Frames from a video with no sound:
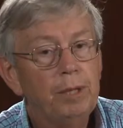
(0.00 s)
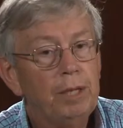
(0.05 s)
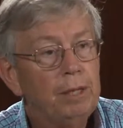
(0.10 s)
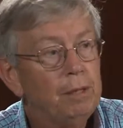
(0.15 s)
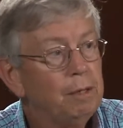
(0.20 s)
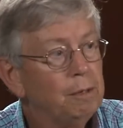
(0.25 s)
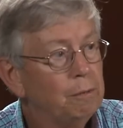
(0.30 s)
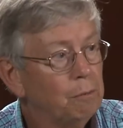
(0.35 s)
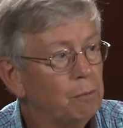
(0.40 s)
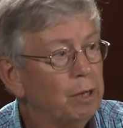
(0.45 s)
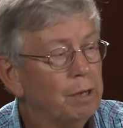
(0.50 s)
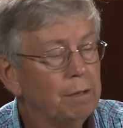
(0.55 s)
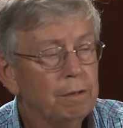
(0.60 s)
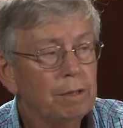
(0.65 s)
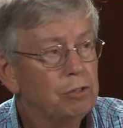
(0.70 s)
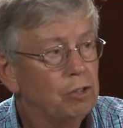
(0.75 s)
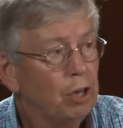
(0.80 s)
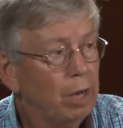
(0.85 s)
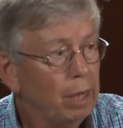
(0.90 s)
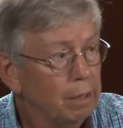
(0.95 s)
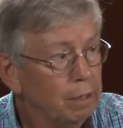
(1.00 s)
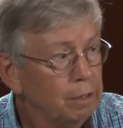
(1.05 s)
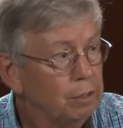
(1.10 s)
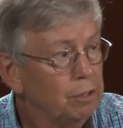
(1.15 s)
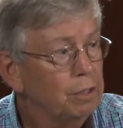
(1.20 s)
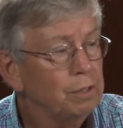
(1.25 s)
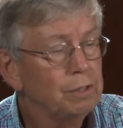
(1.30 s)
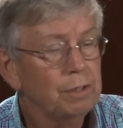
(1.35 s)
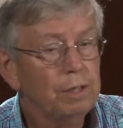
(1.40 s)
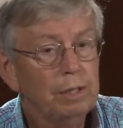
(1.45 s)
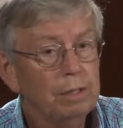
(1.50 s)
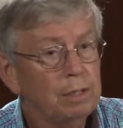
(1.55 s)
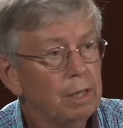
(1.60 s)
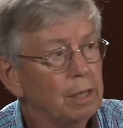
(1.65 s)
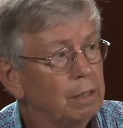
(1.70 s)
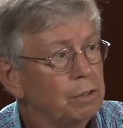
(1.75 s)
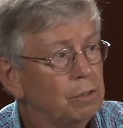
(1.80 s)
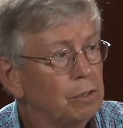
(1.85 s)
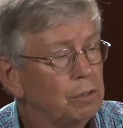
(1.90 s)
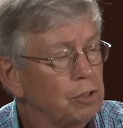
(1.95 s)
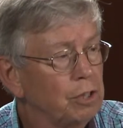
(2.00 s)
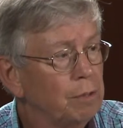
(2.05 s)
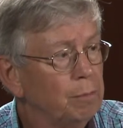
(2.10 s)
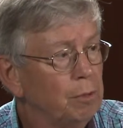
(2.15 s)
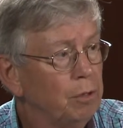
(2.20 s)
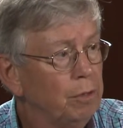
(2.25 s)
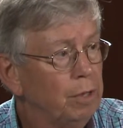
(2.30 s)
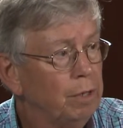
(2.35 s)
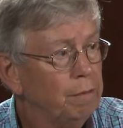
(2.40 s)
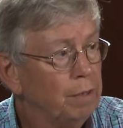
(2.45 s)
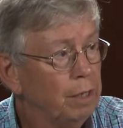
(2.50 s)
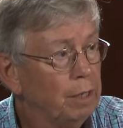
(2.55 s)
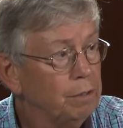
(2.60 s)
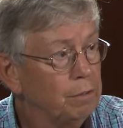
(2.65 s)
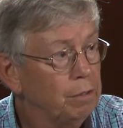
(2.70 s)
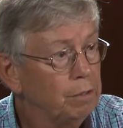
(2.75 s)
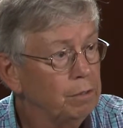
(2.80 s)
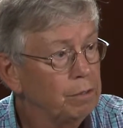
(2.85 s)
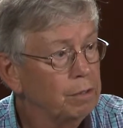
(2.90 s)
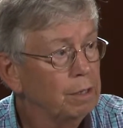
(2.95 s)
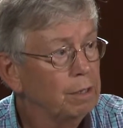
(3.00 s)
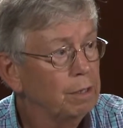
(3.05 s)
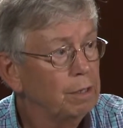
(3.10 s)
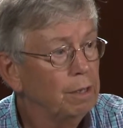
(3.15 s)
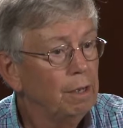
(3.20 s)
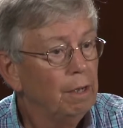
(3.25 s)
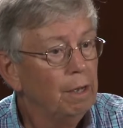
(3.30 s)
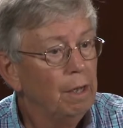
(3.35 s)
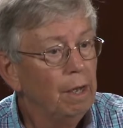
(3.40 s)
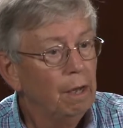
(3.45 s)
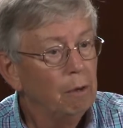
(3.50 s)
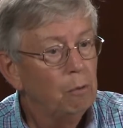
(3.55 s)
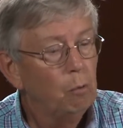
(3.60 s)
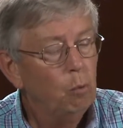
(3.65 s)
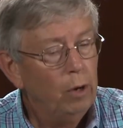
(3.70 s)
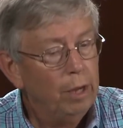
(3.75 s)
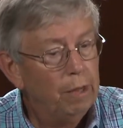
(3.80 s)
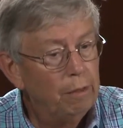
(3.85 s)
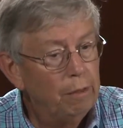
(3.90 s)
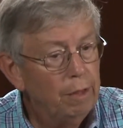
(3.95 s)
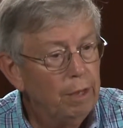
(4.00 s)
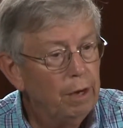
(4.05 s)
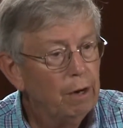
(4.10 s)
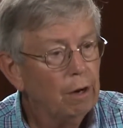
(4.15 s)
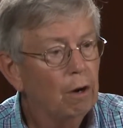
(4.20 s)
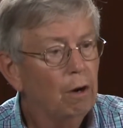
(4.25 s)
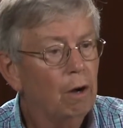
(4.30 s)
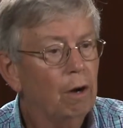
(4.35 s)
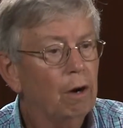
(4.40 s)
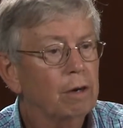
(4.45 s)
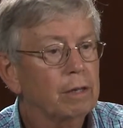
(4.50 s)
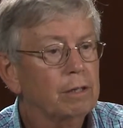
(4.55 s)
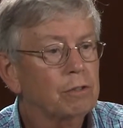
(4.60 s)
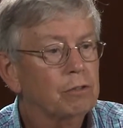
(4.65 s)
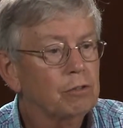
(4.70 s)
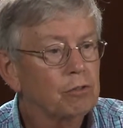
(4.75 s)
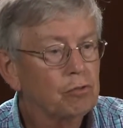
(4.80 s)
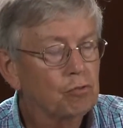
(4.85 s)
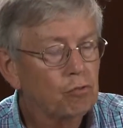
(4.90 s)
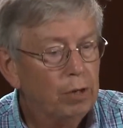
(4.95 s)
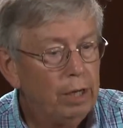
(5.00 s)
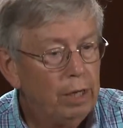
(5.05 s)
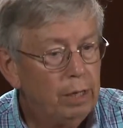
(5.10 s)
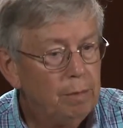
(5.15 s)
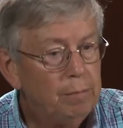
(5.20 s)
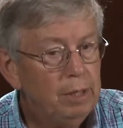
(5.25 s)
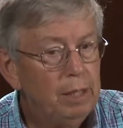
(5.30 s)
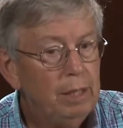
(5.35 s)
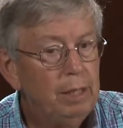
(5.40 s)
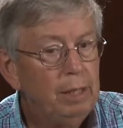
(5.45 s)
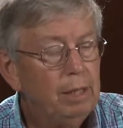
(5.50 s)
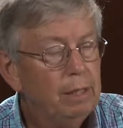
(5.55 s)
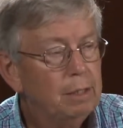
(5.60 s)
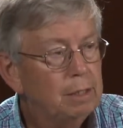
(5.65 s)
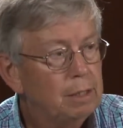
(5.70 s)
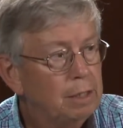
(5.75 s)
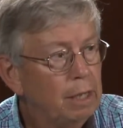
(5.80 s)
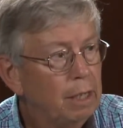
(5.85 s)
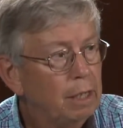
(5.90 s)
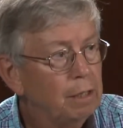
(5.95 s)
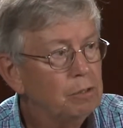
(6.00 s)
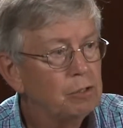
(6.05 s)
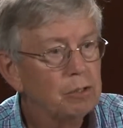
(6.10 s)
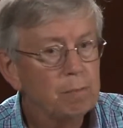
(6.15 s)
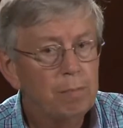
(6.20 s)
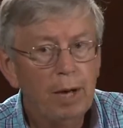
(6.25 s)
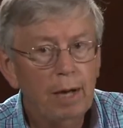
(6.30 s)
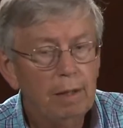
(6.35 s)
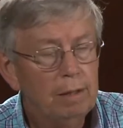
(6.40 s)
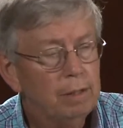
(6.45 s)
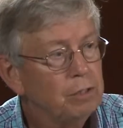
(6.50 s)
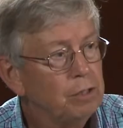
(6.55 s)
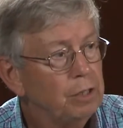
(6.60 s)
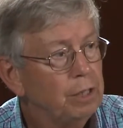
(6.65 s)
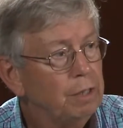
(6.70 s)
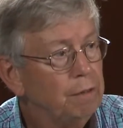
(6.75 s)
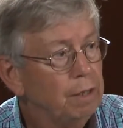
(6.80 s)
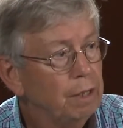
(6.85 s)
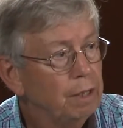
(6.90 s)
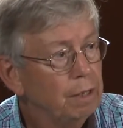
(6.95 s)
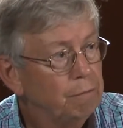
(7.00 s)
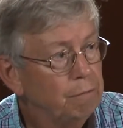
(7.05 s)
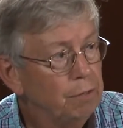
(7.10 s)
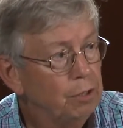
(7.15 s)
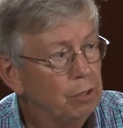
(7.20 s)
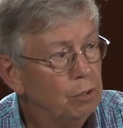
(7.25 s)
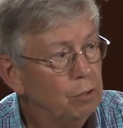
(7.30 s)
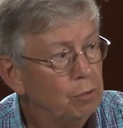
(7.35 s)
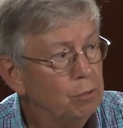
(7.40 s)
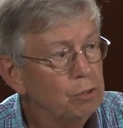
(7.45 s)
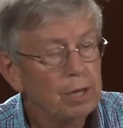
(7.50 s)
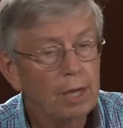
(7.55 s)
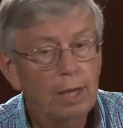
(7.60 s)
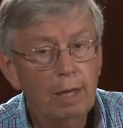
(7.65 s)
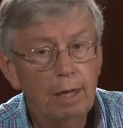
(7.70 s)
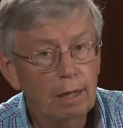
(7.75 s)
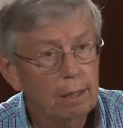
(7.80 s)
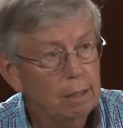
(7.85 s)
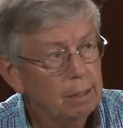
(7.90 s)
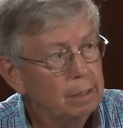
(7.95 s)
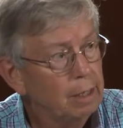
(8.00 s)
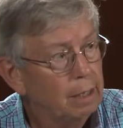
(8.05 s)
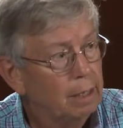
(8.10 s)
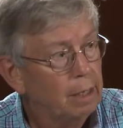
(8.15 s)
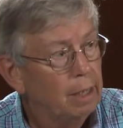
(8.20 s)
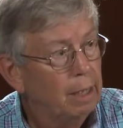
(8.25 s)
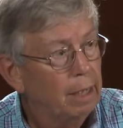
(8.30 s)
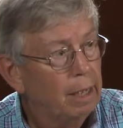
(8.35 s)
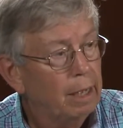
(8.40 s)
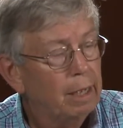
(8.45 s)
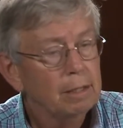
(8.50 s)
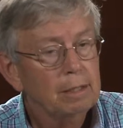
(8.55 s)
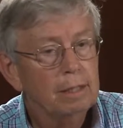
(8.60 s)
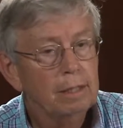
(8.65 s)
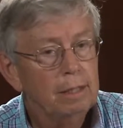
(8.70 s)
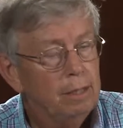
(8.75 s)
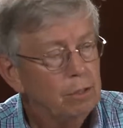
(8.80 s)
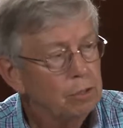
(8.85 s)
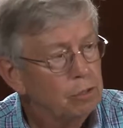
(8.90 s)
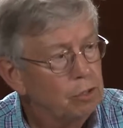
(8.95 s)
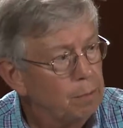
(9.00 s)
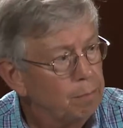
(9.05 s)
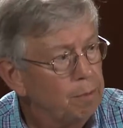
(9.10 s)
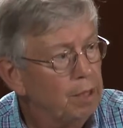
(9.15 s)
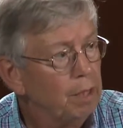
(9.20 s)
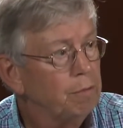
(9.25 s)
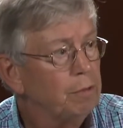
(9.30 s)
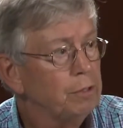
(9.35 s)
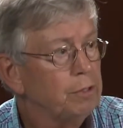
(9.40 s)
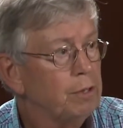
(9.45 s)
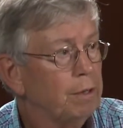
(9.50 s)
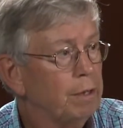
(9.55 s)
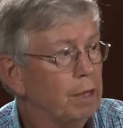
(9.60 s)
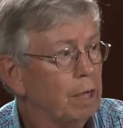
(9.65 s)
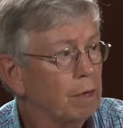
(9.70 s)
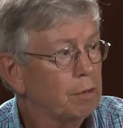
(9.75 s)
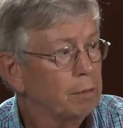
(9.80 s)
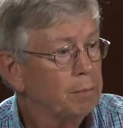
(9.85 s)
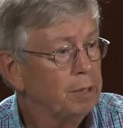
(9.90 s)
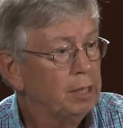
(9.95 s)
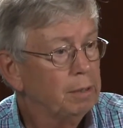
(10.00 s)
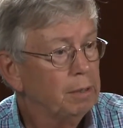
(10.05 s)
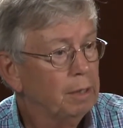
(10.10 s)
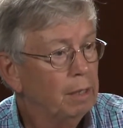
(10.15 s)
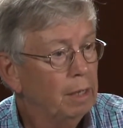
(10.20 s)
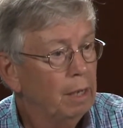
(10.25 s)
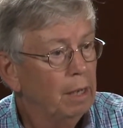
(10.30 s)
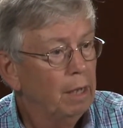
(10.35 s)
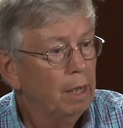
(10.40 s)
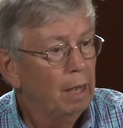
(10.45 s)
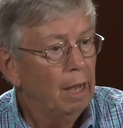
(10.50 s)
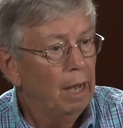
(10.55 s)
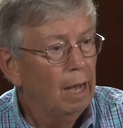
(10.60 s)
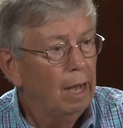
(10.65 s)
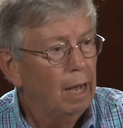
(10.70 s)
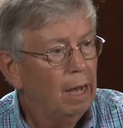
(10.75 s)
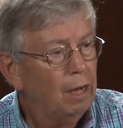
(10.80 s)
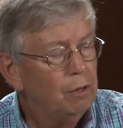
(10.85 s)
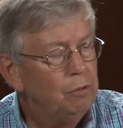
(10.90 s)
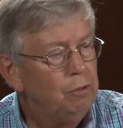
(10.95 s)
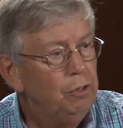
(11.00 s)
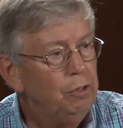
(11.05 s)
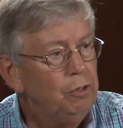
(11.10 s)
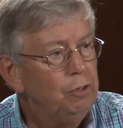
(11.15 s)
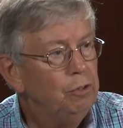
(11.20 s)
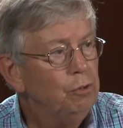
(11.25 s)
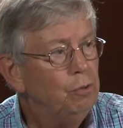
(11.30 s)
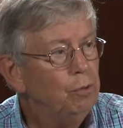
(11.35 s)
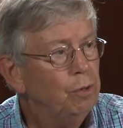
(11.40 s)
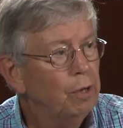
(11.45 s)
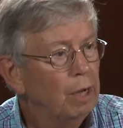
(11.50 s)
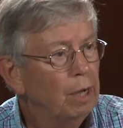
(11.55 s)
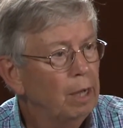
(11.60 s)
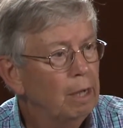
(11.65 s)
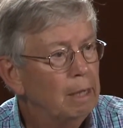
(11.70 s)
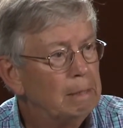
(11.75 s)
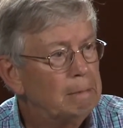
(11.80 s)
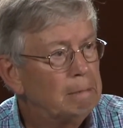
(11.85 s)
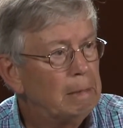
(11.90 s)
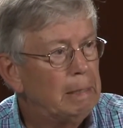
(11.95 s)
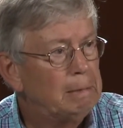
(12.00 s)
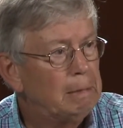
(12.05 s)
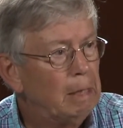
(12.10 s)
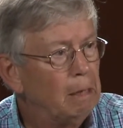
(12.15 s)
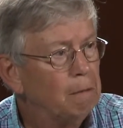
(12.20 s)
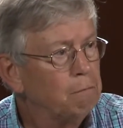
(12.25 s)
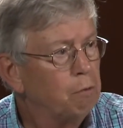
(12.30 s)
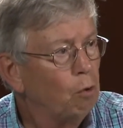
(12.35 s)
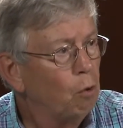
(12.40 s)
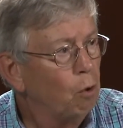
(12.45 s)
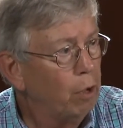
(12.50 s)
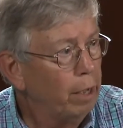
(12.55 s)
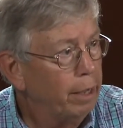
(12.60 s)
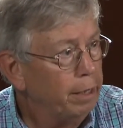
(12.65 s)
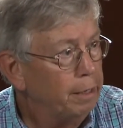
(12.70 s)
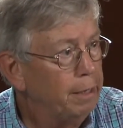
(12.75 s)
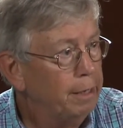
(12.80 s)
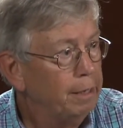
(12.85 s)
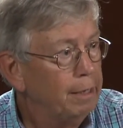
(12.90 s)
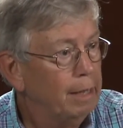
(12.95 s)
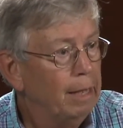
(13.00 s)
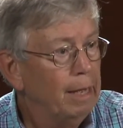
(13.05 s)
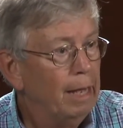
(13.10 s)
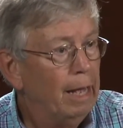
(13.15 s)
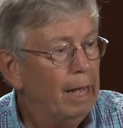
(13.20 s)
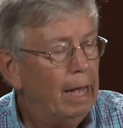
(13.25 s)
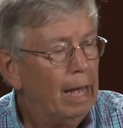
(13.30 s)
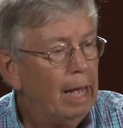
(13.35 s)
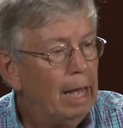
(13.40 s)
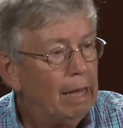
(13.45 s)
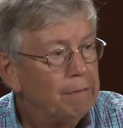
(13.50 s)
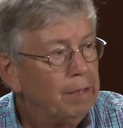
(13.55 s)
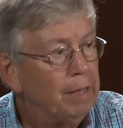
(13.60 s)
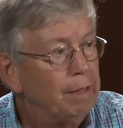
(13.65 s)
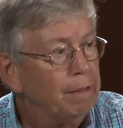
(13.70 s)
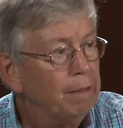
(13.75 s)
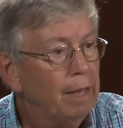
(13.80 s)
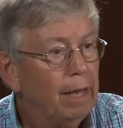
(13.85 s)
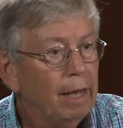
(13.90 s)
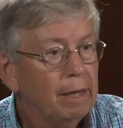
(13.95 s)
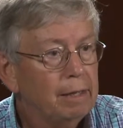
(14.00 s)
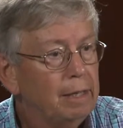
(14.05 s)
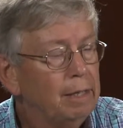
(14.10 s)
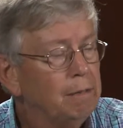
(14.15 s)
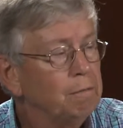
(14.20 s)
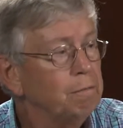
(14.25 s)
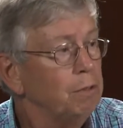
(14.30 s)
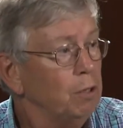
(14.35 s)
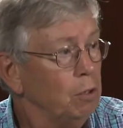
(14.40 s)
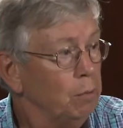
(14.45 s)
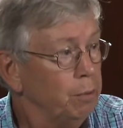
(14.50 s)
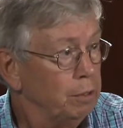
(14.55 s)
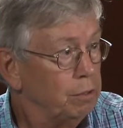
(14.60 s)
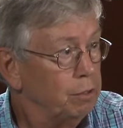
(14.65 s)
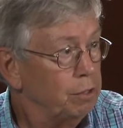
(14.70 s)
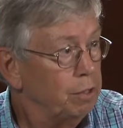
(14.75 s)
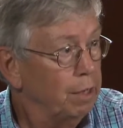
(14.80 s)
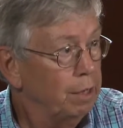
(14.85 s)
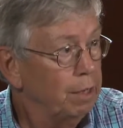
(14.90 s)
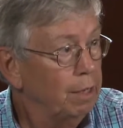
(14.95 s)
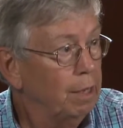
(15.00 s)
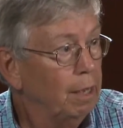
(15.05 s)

be one of the challenges the intelligence community faces. That when there are extremely intense policy views held at the leadership levels of the government, how do you avoid having that influence